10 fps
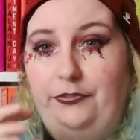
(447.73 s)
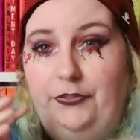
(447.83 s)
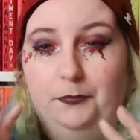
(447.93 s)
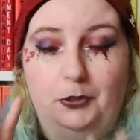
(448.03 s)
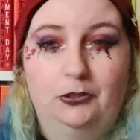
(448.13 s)

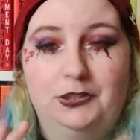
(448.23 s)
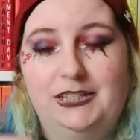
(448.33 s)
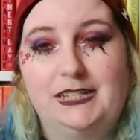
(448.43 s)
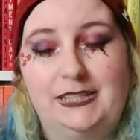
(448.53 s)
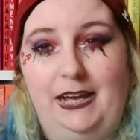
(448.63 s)
the book
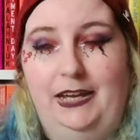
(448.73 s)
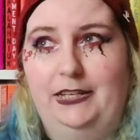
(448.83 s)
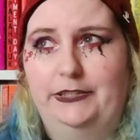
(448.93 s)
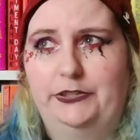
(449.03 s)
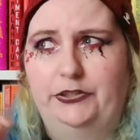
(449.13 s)

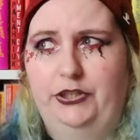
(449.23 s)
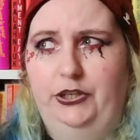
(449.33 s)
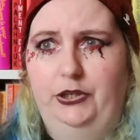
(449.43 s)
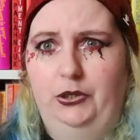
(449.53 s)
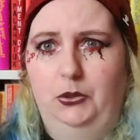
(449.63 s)
decides
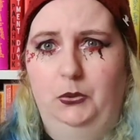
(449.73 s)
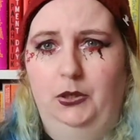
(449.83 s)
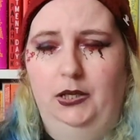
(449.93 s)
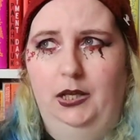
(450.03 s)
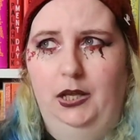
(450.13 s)

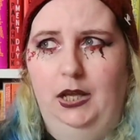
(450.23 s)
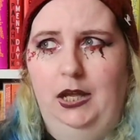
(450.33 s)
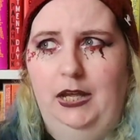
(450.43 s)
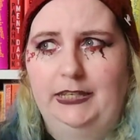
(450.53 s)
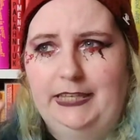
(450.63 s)
to
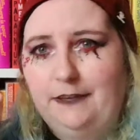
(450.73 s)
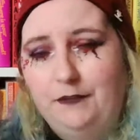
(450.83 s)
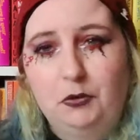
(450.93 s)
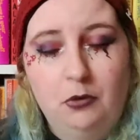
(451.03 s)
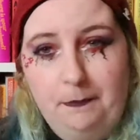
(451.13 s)
give
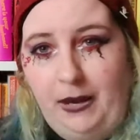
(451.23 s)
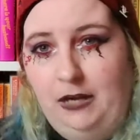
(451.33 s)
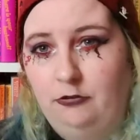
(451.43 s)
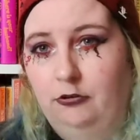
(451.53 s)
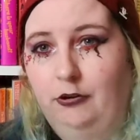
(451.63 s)
you a
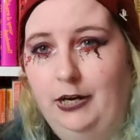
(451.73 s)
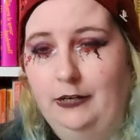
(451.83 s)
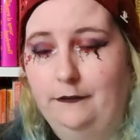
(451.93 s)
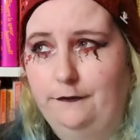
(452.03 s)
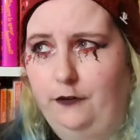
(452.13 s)

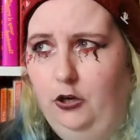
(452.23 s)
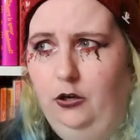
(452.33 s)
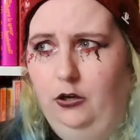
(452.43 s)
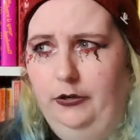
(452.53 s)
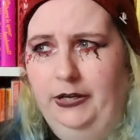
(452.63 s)
paragraph
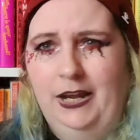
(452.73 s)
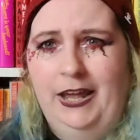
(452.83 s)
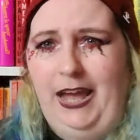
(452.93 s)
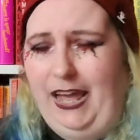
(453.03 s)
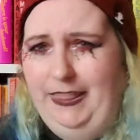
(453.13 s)
on,
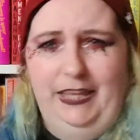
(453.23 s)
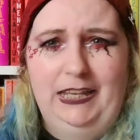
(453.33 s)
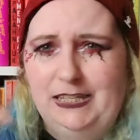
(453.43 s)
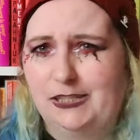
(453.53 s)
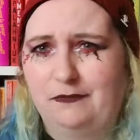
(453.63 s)
I
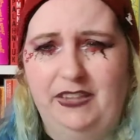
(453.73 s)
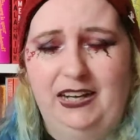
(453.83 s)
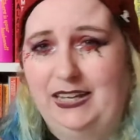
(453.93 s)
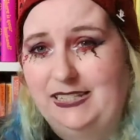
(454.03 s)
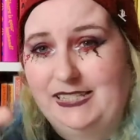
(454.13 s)
think it's something
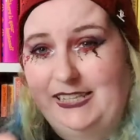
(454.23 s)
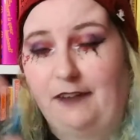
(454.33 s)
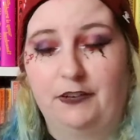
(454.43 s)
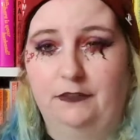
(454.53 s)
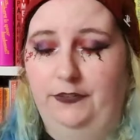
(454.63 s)
like
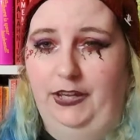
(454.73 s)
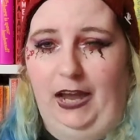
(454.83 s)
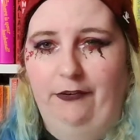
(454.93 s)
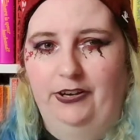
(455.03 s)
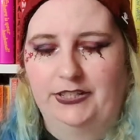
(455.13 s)
7 of the
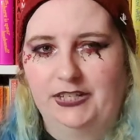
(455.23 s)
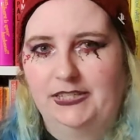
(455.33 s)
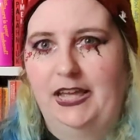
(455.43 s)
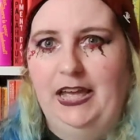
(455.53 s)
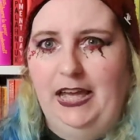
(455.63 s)

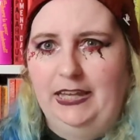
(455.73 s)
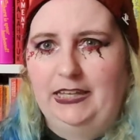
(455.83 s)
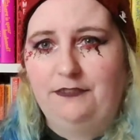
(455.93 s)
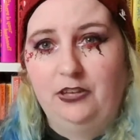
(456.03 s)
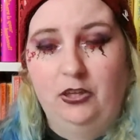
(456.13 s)
characters,
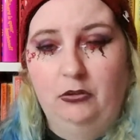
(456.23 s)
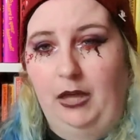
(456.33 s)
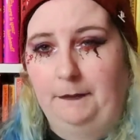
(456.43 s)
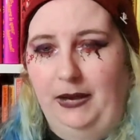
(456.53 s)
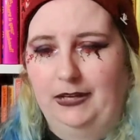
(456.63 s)
giving you
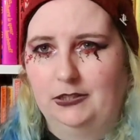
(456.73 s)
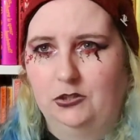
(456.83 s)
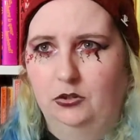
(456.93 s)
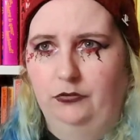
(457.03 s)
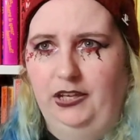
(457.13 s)
their
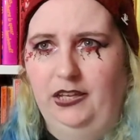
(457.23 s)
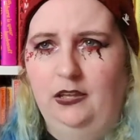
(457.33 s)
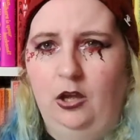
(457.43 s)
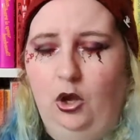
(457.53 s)
backstory,